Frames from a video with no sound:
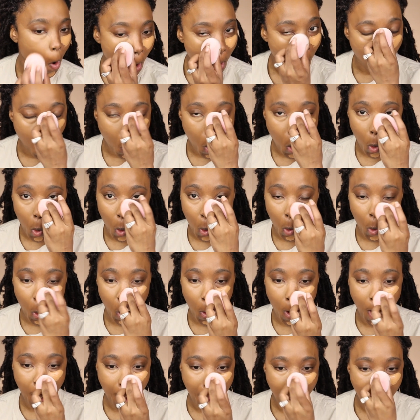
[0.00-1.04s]

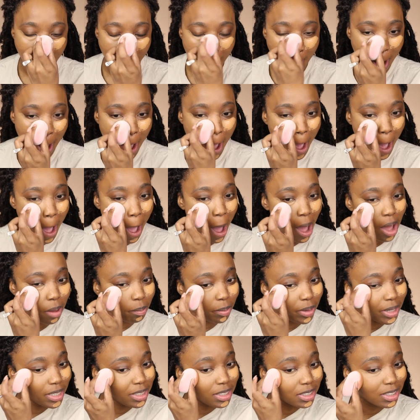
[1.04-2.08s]
Ooh, I'm
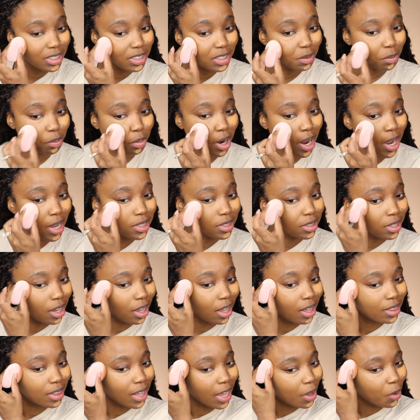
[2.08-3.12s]
pleasantly surprised,
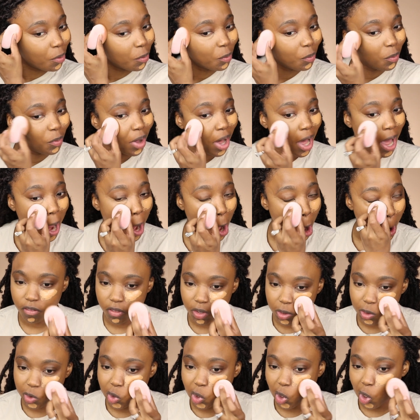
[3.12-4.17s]
y'all. Like, what?
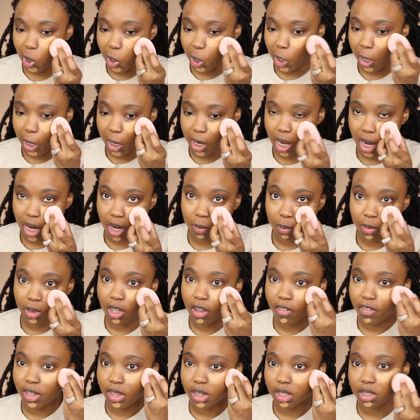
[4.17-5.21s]
Feels good, and I'm
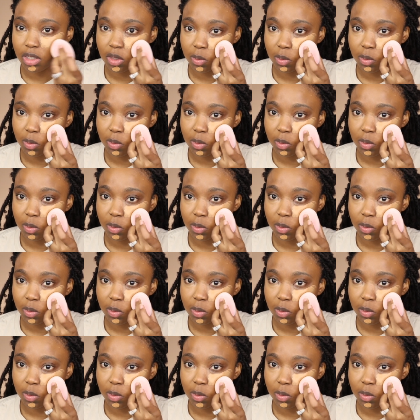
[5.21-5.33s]
loving this